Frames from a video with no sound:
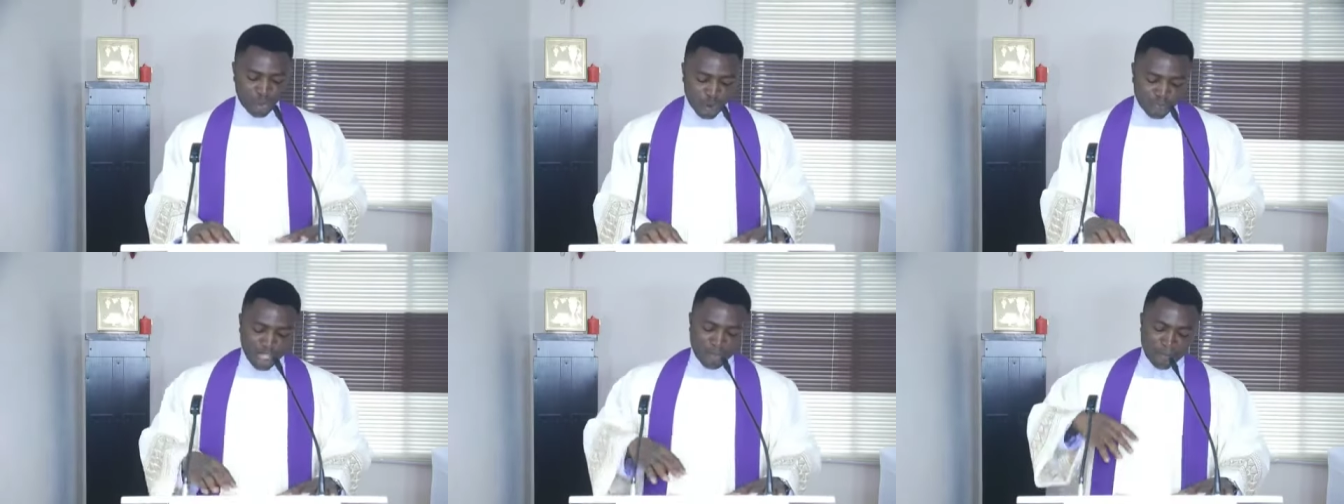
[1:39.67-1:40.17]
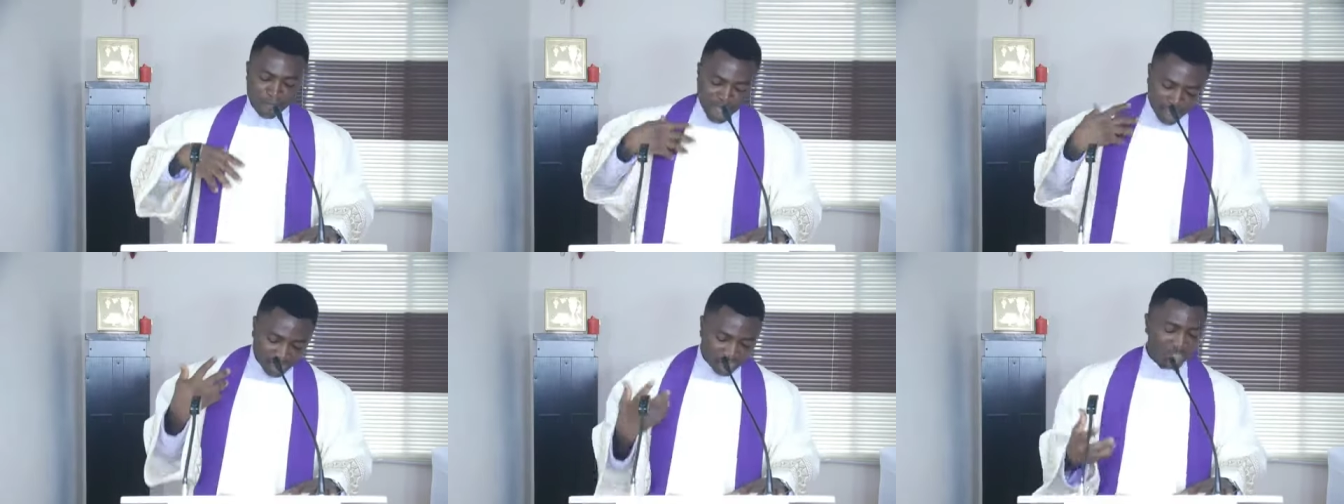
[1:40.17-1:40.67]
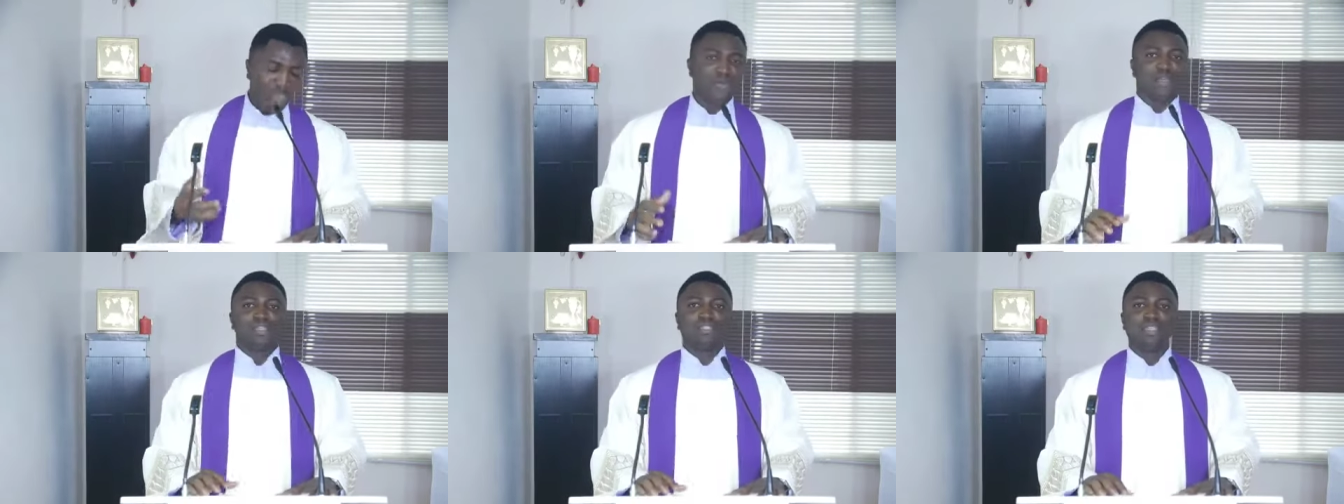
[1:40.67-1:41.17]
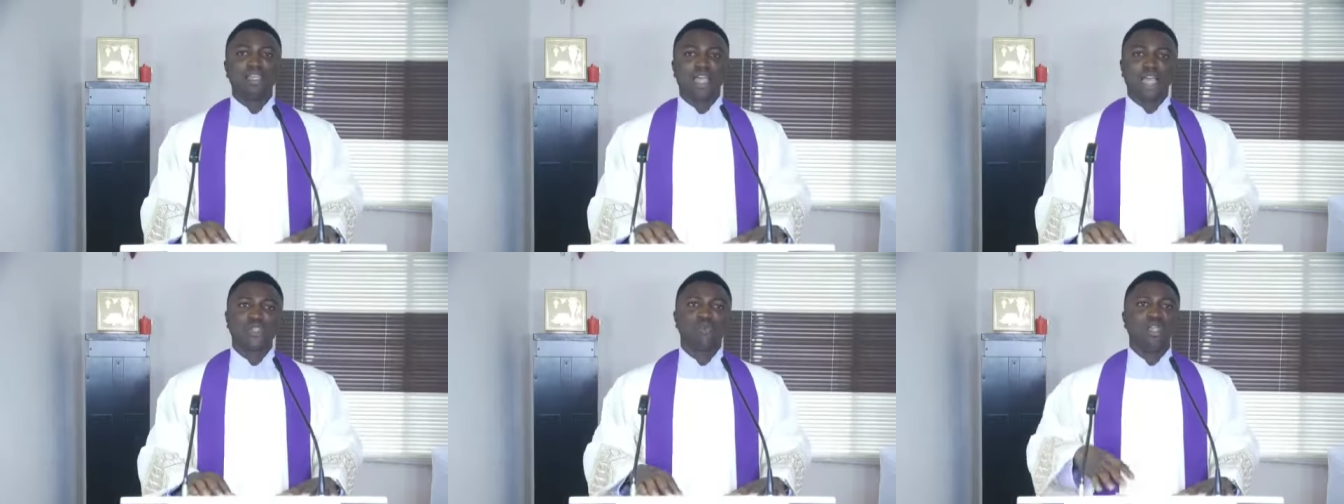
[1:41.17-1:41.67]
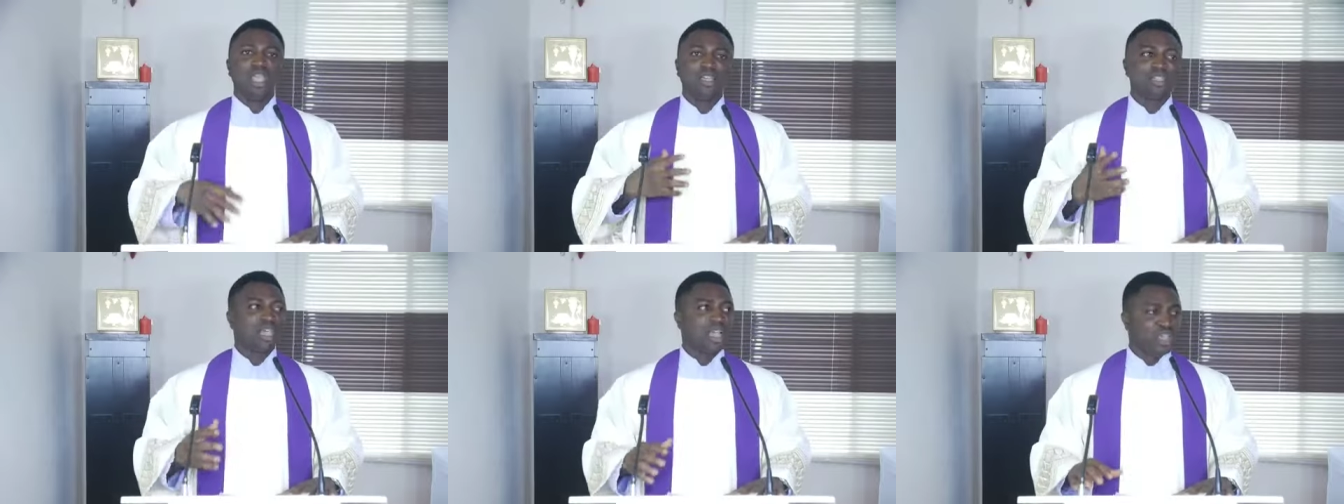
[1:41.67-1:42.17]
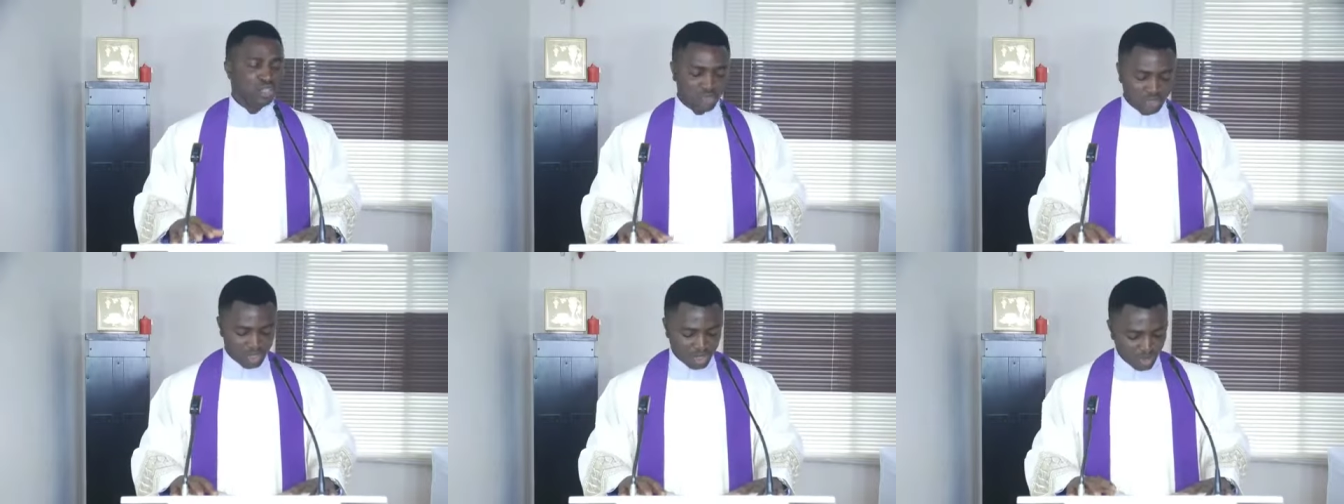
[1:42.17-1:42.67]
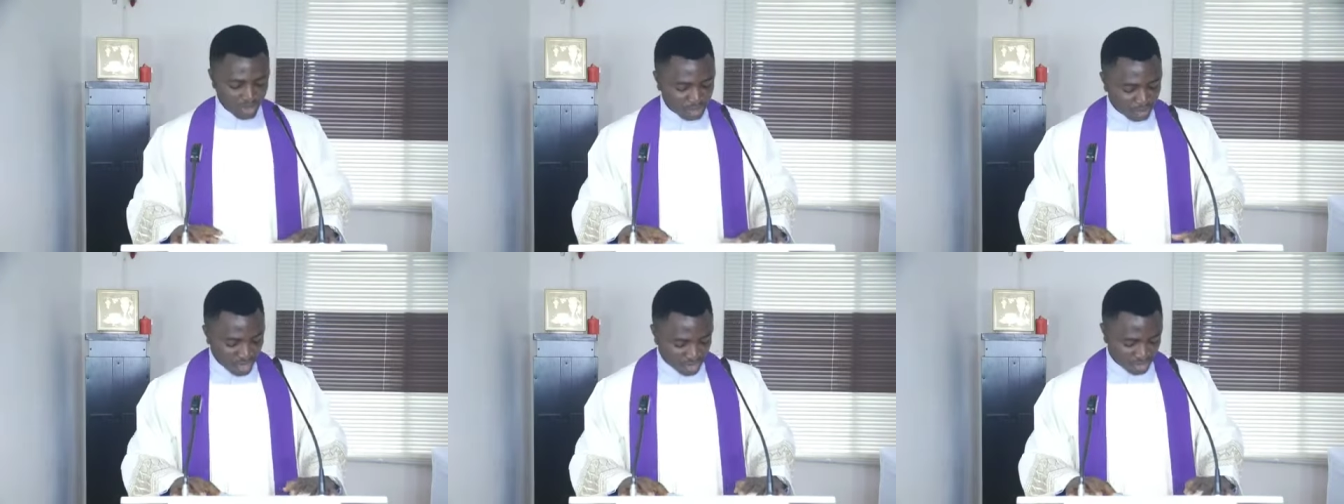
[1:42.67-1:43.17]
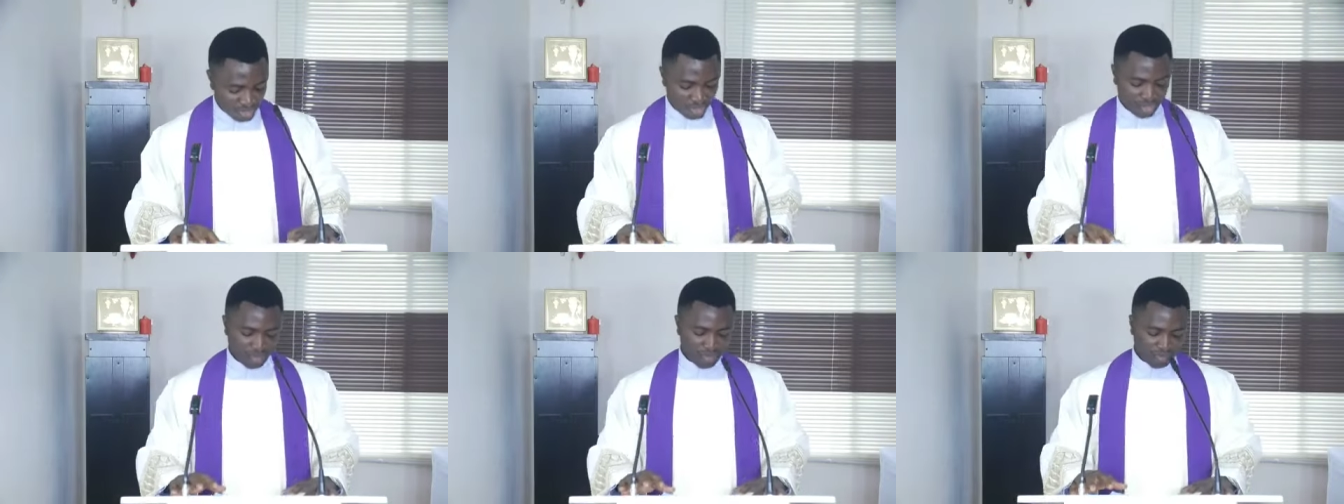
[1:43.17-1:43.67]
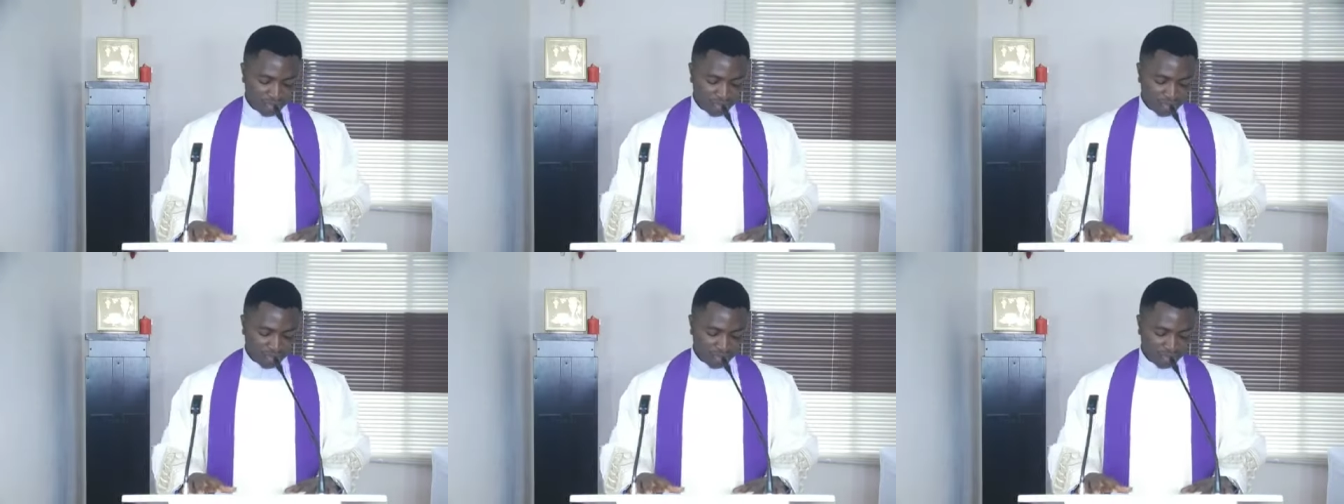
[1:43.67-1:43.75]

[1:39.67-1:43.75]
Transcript: of amazing grace as we enter into the Christmas season.